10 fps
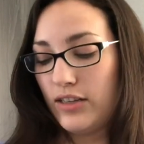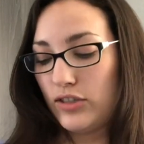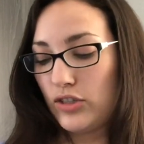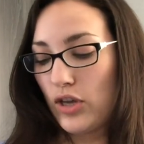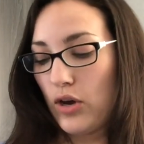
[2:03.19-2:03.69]

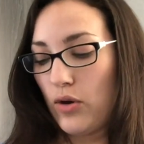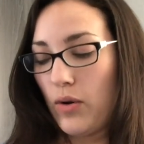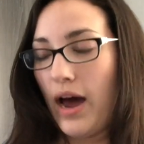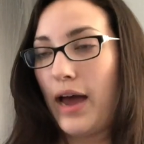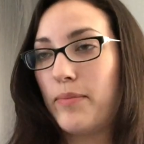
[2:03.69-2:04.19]

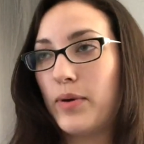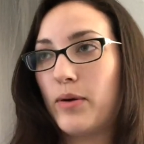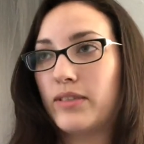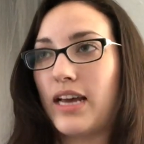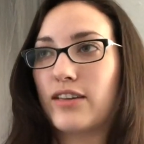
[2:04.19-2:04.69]
So
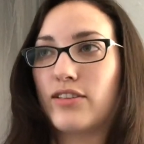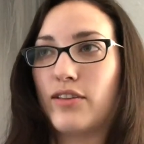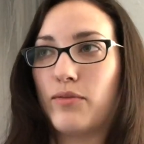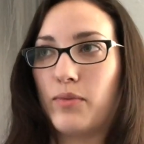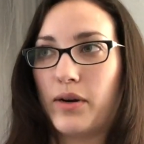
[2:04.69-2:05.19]
hypo is actually
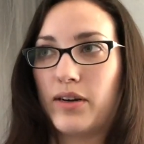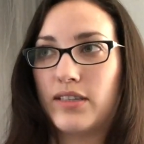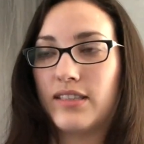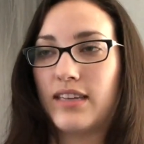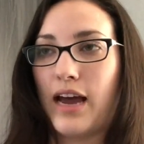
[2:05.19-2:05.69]
the
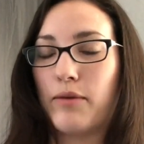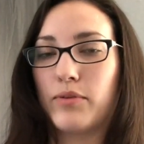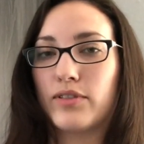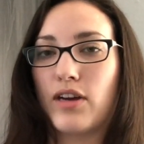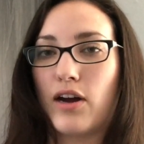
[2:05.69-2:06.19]
worst. I
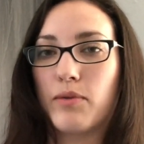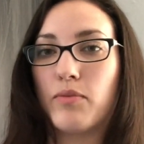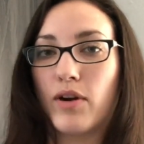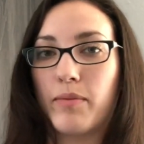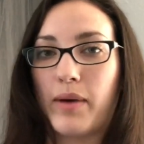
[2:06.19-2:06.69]
will talk
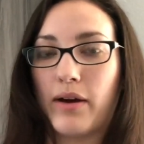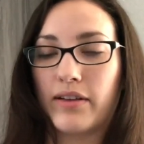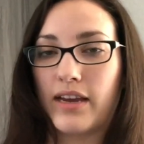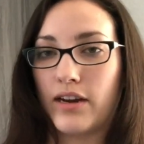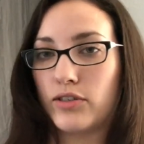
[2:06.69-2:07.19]
more
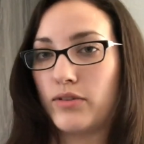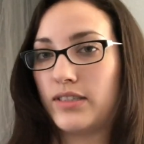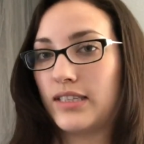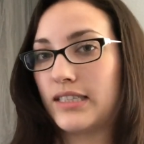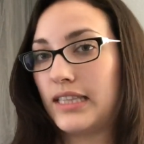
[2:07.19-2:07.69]
about
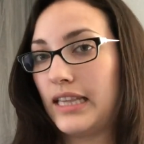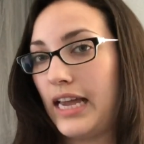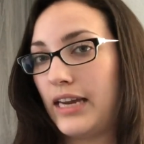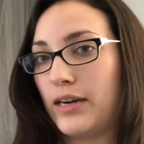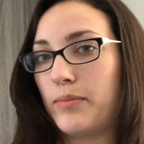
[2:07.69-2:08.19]
characteristics
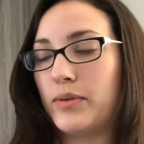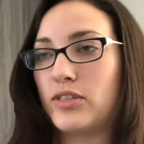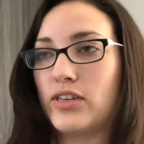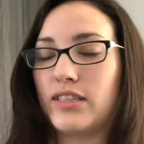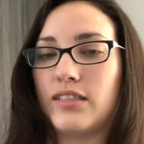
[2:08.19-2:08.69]
later,
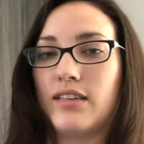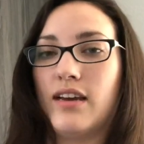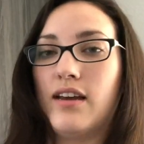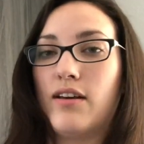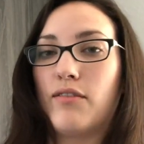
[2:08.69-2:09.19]
but just
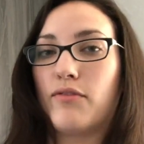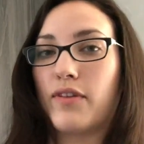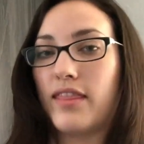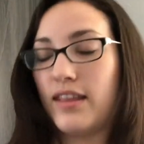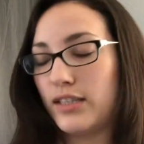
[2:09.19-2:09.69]

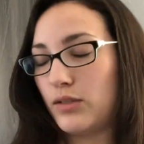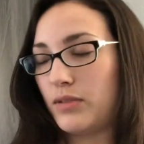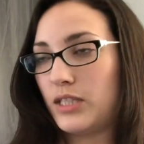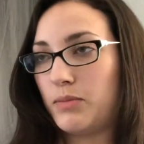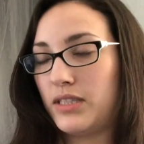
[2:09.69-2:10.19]
for this
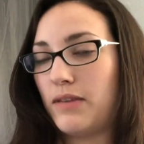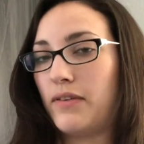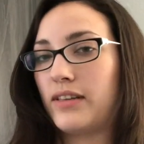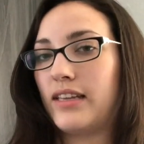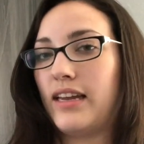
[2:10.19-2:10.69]
one
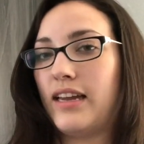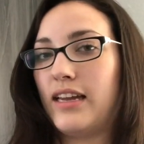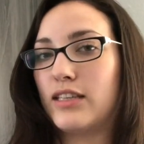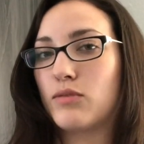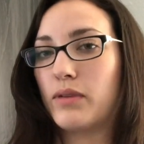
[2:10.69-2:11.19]
specifically,
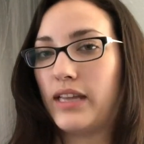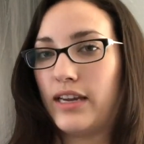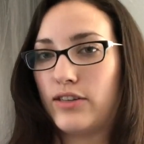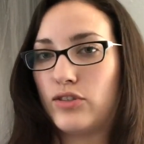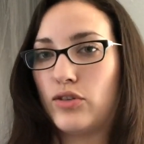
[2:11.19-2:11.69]
it's
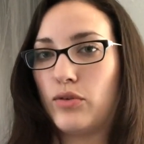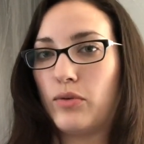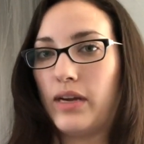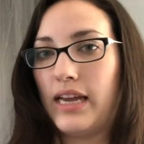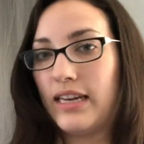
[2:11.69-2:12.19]
related
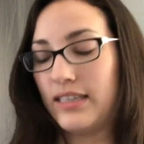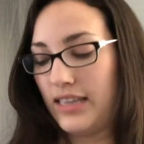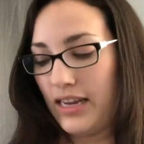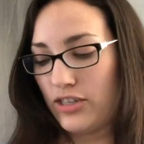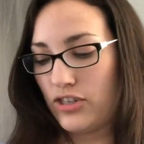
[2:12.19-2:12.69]
to
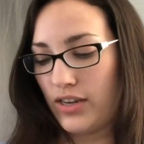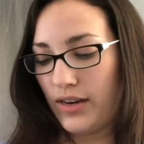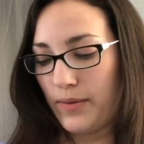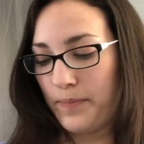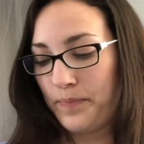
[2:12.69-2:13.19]

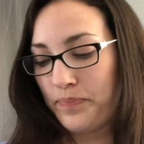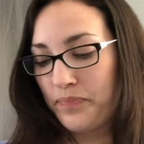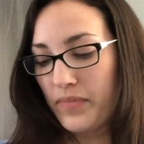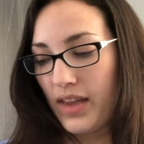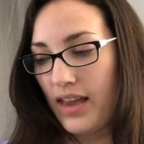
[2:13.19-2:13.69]
inattention
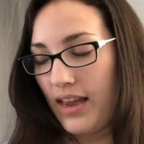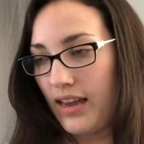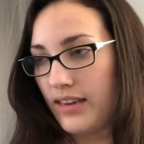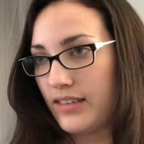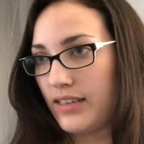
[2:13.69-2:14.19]

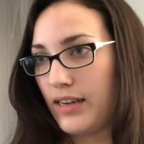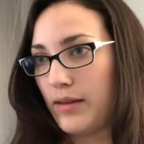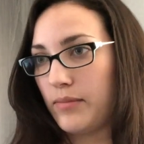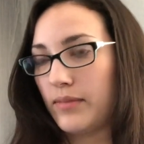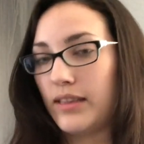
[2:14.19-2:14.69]
and
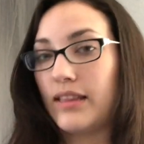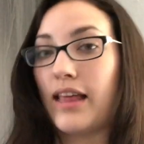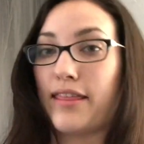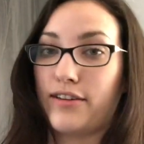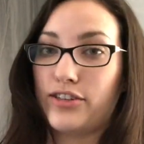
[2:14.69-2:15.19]

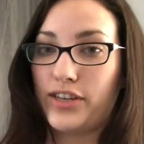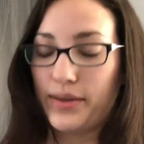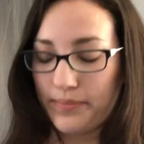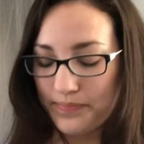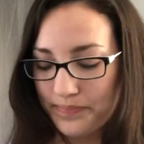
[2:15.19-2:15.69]
lethargy.